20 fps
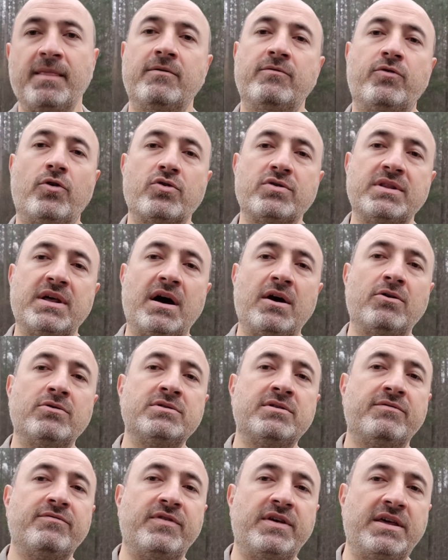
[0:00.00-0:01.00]
For now,
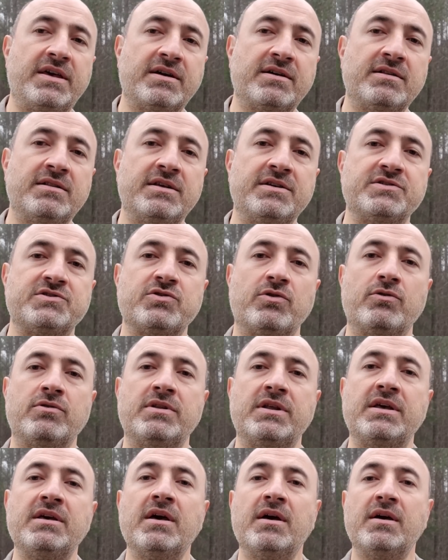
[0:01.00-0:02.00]
the vehicle is
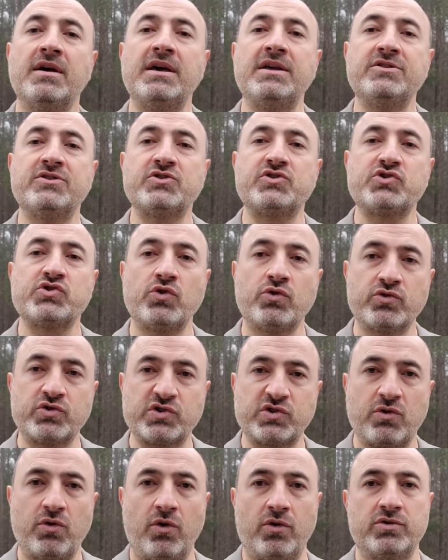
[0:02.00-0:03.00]
only in the source
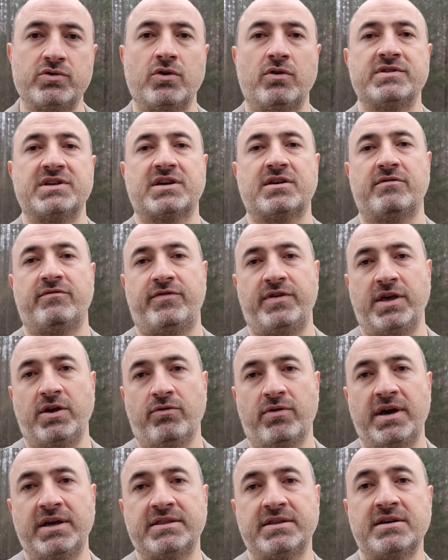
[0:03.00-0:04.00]
code of the
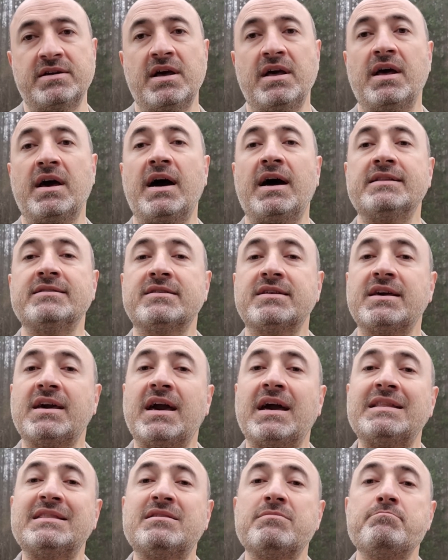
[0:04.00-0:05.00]
configurator and
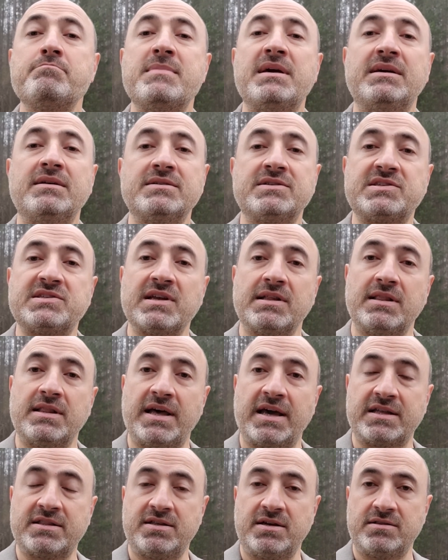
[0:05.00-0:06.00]
can't be
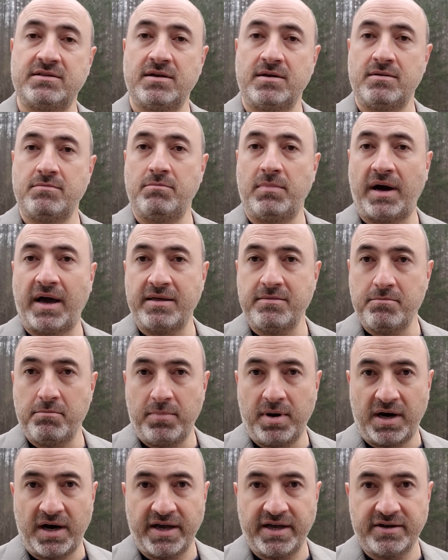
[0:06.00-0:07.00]
selected by
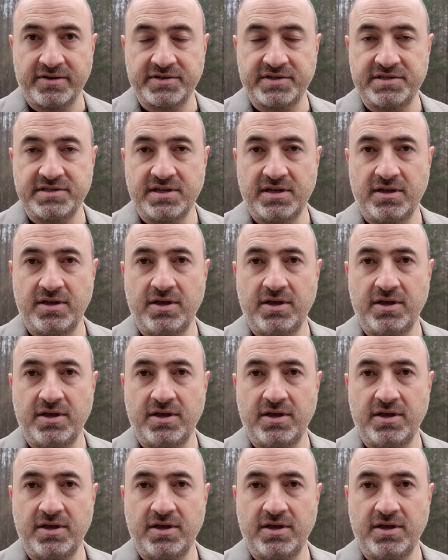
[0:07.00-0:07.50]
buyers.